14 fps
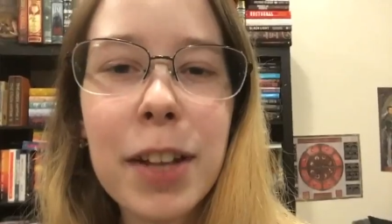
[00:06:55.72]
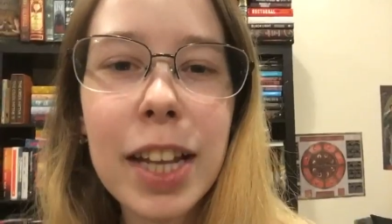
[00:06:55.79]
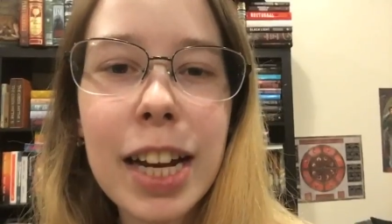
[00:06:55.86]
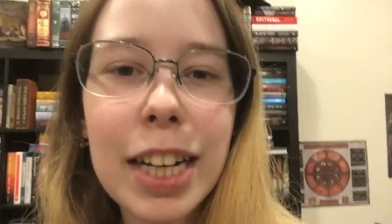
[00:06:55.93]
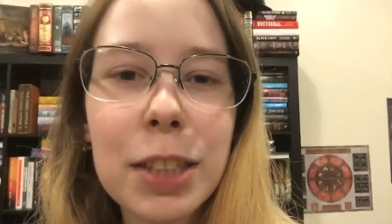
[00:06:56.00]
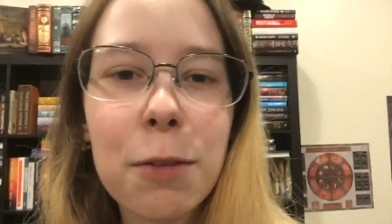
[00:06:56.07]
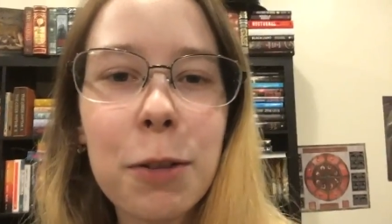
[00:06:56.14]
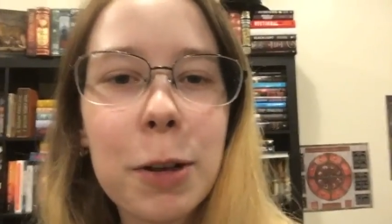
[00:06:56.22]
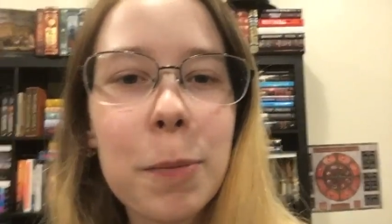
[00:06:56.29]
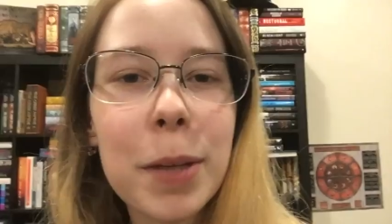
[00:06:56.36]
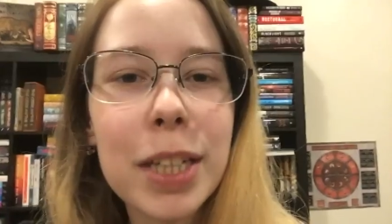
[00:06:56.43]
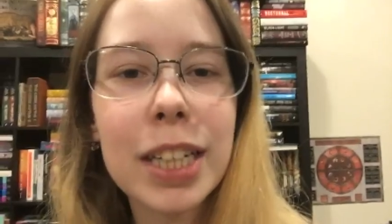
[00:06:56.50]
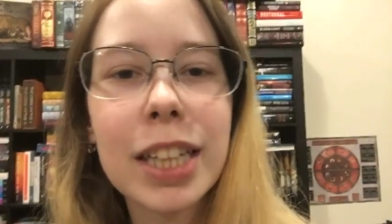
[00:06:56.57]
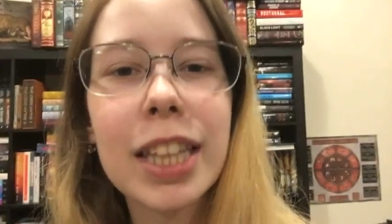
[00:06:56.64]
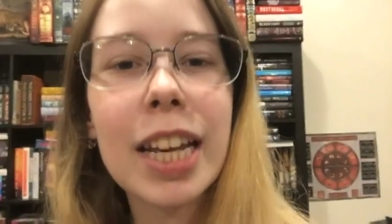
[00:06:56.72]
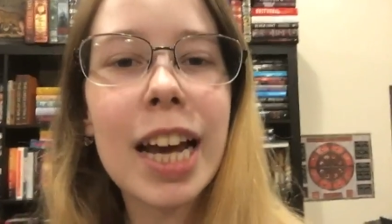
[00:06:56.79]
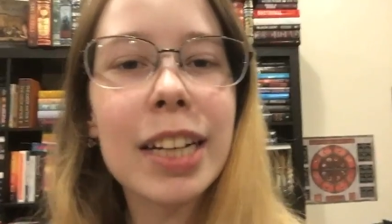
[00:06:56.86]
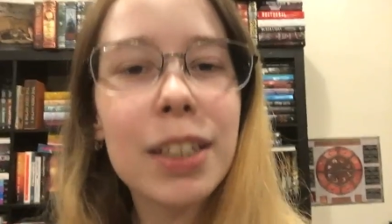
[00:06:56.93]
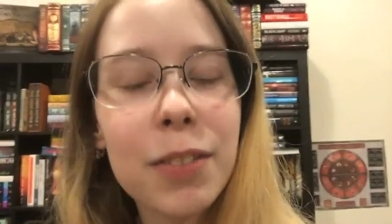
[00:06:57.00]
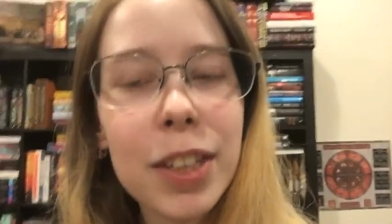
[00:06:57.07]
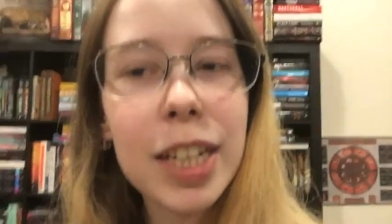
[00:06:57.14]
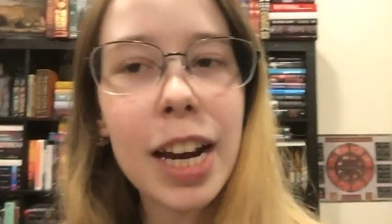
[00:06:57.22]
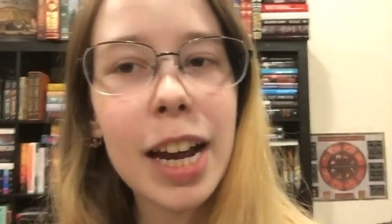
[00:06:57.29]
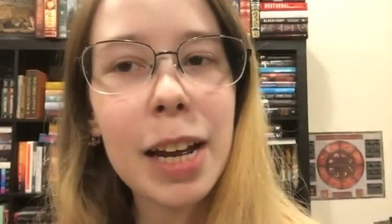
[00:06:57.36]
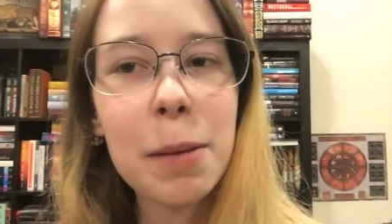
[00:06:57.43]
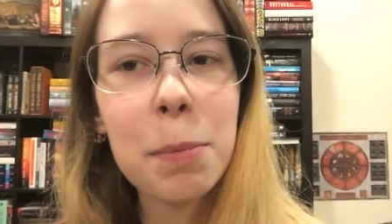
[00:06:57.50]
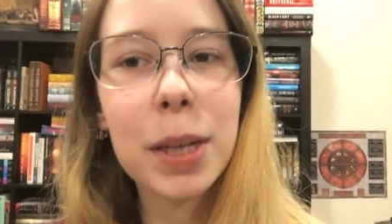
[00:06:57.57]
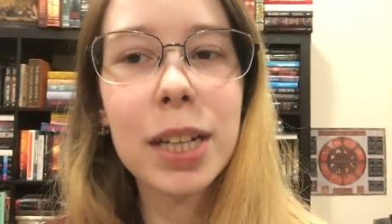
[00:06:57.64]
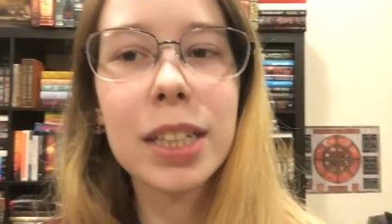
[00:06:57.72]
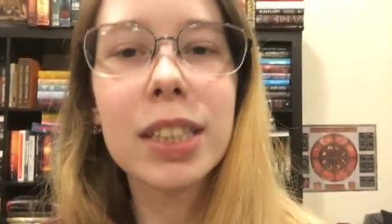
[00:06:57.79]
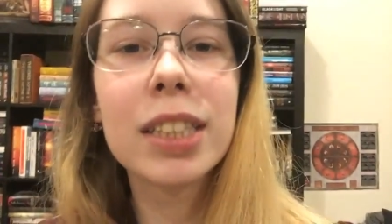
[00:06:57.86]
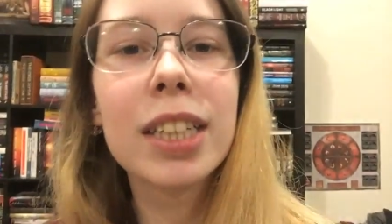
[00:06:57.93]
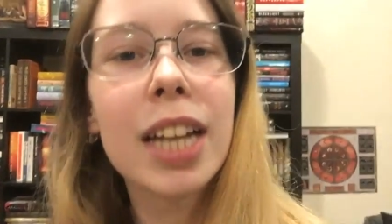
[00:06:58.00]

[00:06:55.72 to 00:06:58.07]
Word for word: feel like I should film these at the end of the day because